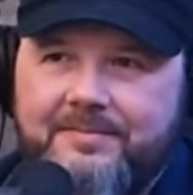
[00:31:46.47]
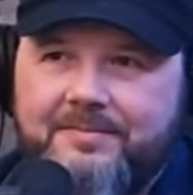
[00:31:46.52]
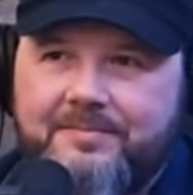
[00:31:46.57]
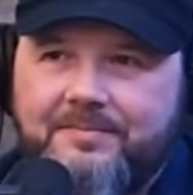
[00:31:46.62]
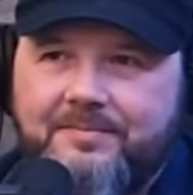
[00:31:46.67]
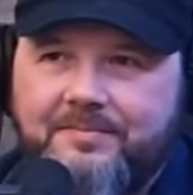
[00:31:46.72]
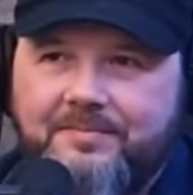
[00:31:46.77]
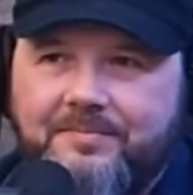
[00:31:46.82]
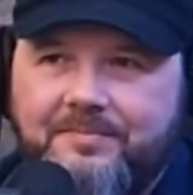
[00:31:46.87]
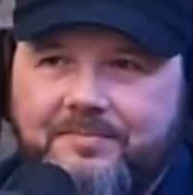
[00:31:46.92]

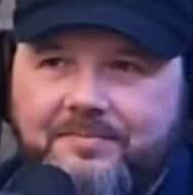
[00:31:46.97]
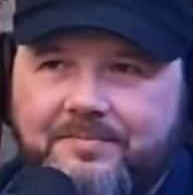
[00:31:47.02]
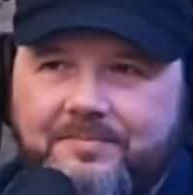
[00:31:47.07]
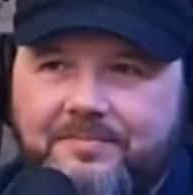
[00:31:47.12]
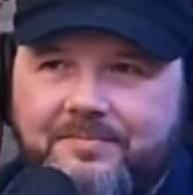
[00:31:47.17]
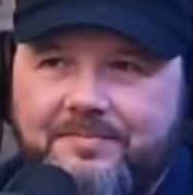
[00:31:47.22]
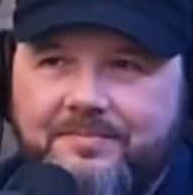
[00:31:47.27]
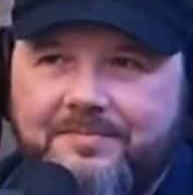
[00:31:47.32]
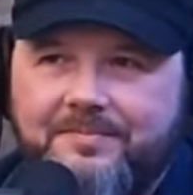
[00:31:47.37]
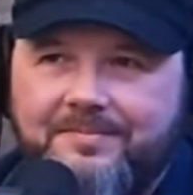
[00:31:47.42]

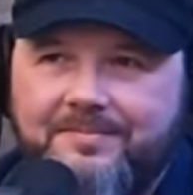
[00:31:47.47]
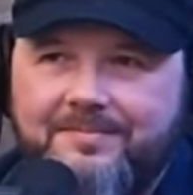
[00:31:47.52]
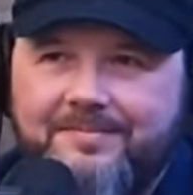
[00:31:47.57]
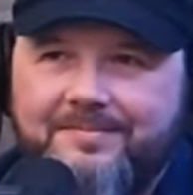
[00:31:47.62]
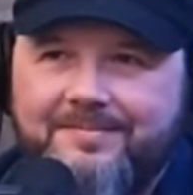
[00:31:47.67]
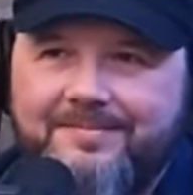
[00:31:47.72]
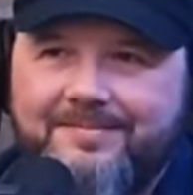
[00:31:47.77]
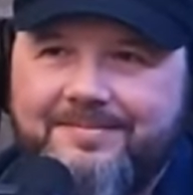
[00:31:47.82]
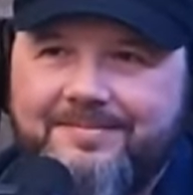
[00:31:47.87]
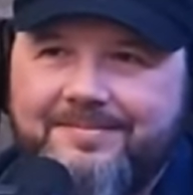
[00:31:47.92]

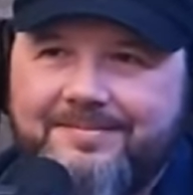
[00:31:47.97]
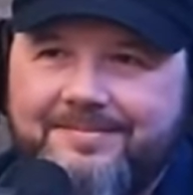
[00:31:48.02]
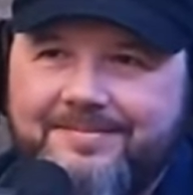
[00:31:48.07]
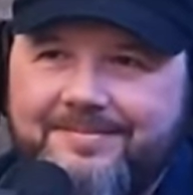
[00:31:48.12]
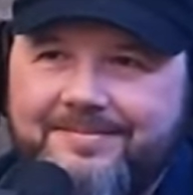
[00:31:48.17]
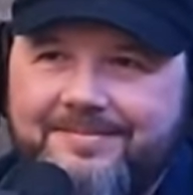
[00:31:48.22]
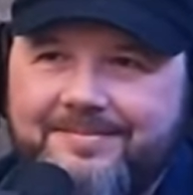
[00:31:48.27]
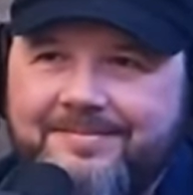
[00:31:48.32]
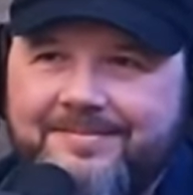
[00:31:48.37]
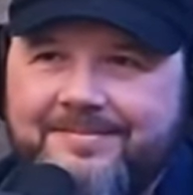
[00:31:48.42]

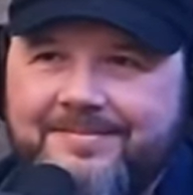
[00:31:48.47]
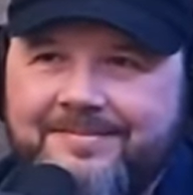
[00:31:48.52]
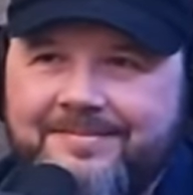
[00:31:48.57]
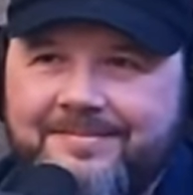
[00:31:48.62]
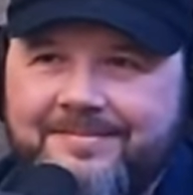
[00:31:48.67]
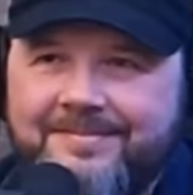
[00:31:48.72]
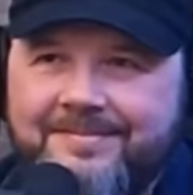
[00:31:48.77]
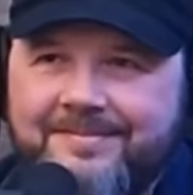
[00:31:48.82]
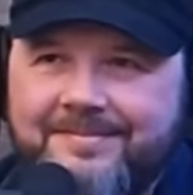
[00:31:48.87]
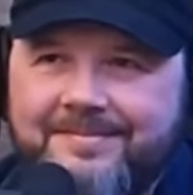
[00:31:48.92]

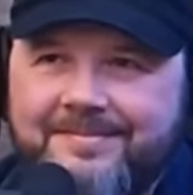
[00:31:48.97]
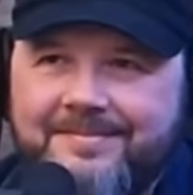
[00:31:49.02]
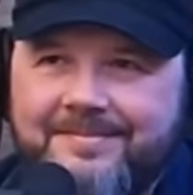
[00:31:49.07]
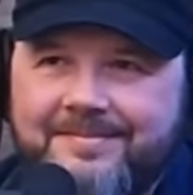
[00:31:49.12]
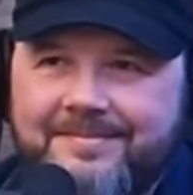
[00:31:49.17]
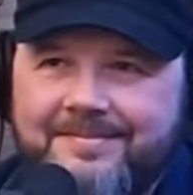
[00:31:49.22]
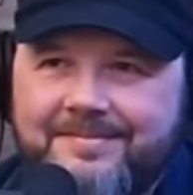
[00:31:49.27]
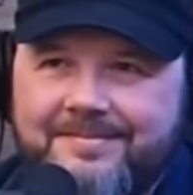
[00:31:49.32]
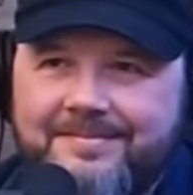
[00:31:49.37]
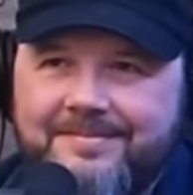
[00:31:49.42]

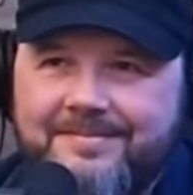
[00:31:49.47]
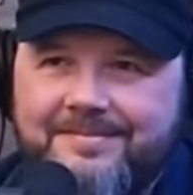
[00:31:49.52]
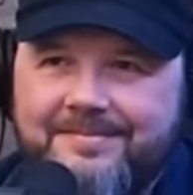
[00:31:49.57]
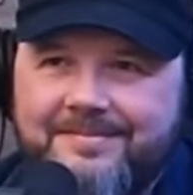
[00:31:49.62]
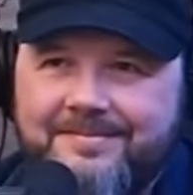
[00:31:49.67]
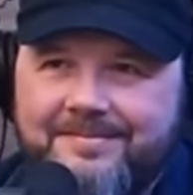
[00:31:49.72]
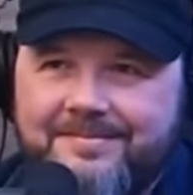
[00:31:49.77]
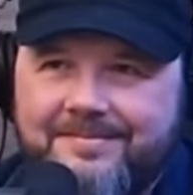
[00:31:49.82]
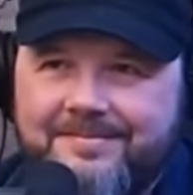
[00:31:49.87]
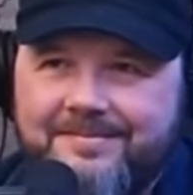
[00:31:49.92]

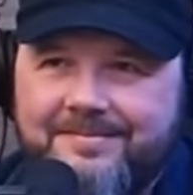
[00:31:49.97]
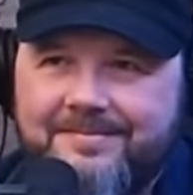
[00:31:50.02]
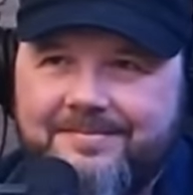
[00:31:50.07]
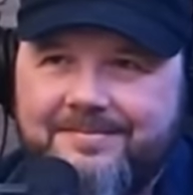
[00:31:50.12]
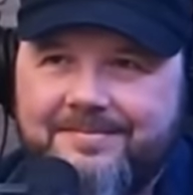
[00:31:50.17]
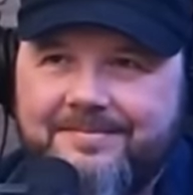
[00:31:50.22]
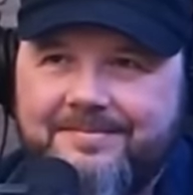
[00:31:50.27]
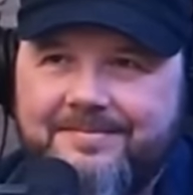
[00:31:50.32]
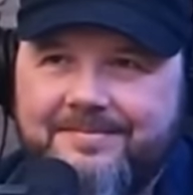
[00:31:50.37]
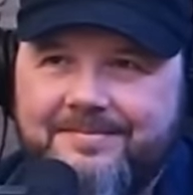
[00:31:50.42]

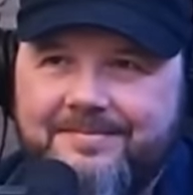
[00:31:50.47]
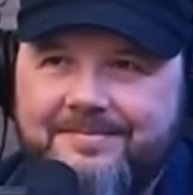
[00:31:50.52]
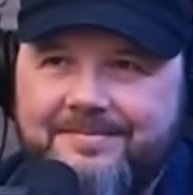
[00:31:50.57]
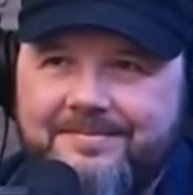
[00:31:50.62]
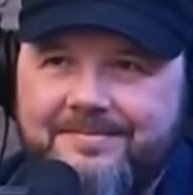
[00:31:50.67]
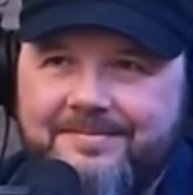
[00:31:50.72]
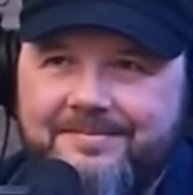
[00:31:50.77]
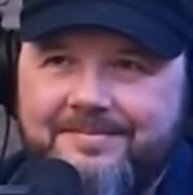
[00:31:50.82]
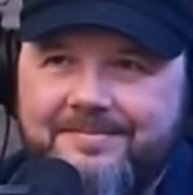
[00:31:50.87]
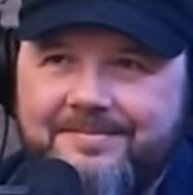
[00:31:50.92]

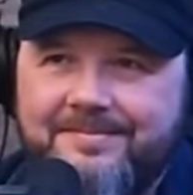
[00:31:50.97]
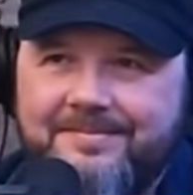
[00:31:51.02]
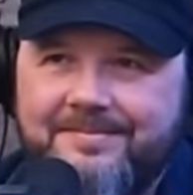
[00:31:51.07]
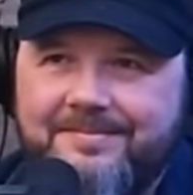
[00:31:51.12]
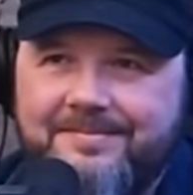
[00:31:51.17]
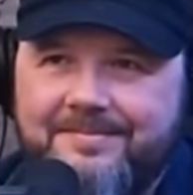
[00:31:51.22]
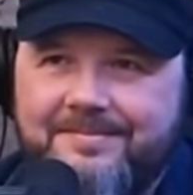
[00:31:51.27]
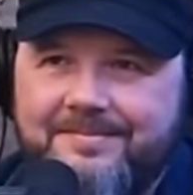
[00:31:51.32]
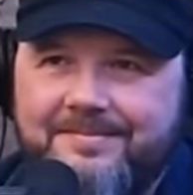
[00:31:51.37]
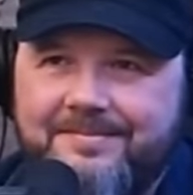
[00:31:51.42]

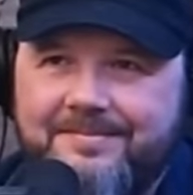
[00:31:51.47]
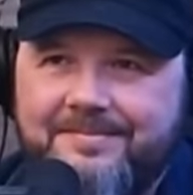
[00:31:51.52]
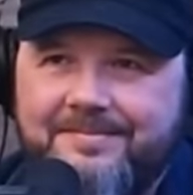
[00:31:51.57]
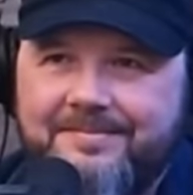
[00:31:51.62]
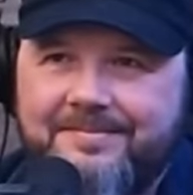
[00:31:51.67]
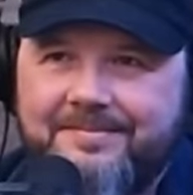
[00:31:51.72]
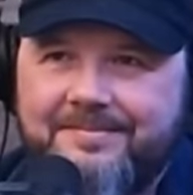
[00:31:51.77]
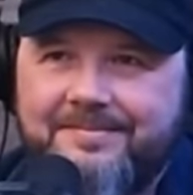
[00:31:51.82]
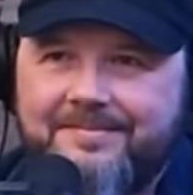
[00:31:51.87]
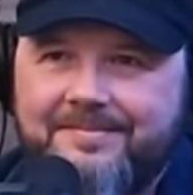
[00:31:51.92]

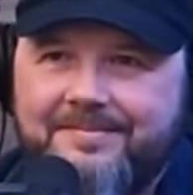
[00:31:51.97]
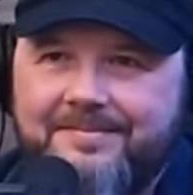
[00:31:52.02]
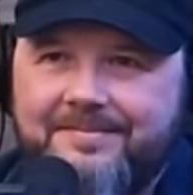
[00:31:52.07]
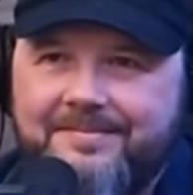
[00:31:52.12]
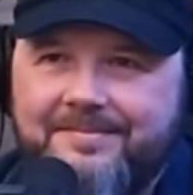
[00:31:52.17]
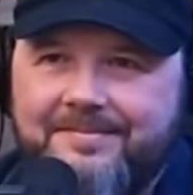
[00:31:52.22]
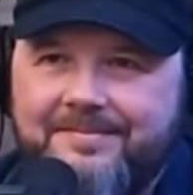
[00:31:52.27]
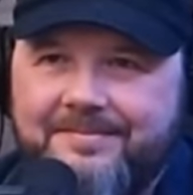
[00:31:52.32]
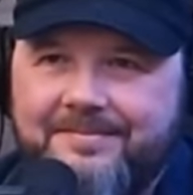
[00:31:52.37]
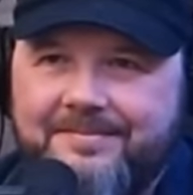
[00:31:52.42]

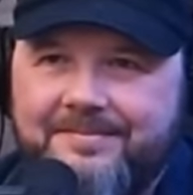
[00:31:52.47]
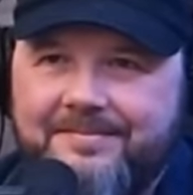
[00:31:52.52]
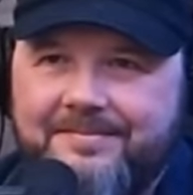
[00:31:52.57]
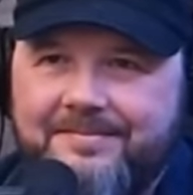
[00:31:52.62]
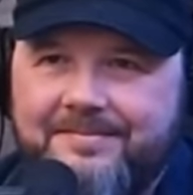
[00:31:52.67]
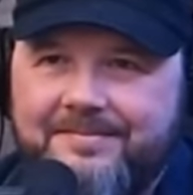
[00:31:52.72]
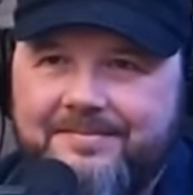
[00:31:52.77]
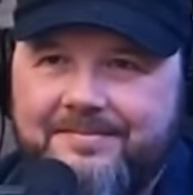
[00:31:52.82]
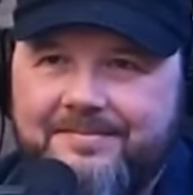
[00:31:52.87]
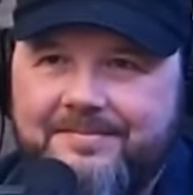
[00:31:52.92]

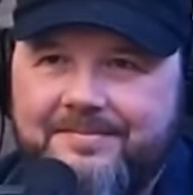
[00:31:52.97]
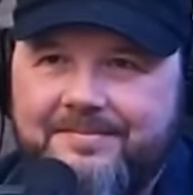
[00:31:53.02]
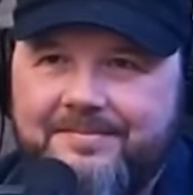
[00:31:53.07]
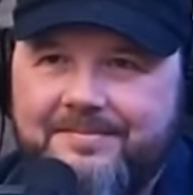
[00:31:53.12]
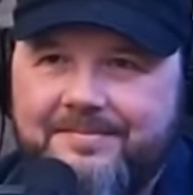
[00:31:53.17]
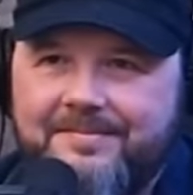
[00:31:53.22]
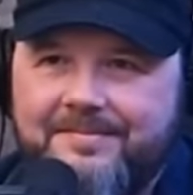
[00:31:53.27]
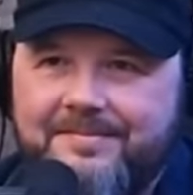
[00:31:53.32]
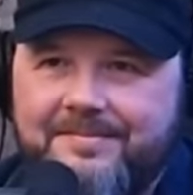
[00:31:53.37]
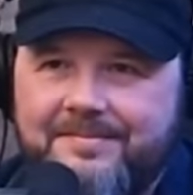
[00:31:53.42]

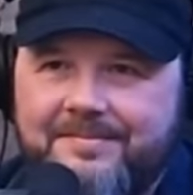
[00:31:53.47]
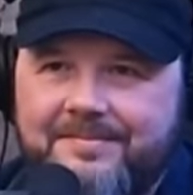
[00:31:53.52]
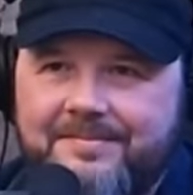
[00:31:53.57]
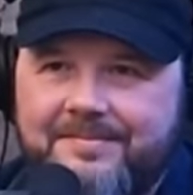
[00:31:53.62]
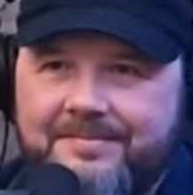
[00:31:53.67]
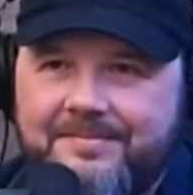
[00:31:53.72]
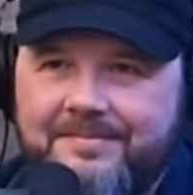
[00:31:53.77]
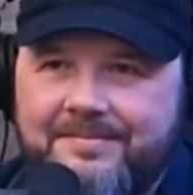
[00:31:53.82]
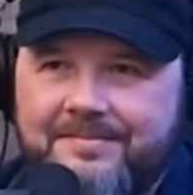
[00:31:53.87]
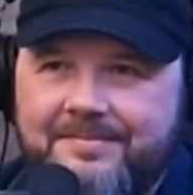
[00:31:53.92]
[no speech]